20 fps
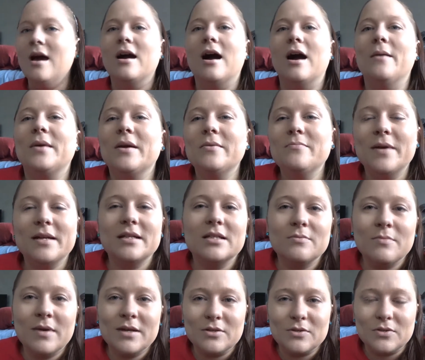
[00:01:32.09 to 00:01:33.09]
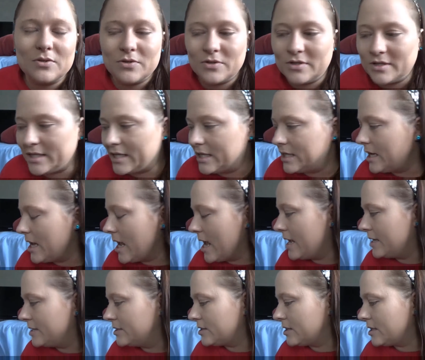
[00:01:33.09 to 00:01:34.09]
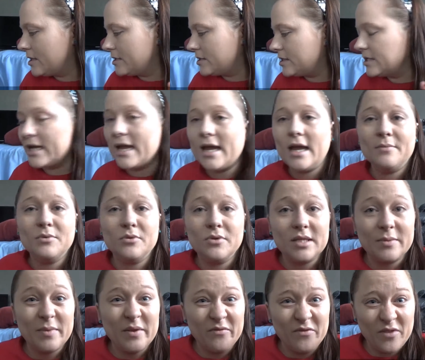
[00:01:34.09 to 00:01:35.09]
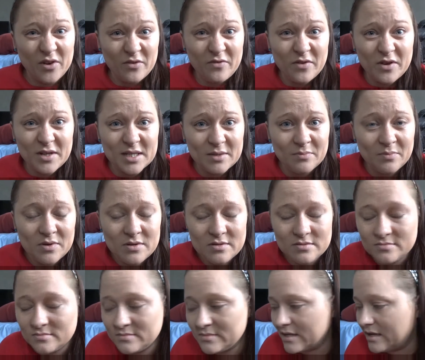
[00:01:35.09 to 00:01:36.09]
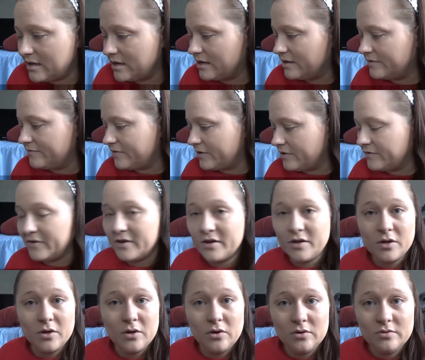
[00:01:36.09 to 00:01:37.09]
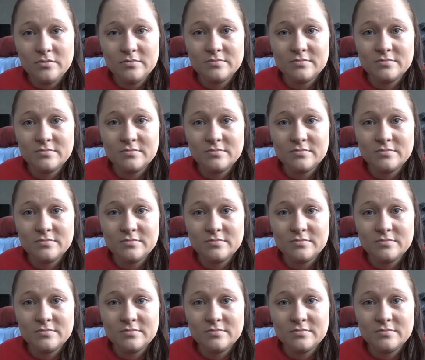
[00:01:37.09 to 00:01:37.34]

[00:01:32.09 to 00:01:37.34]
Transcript: I'm going back to my tutorial here, and today I'm doing something very, very simple and very, very cool.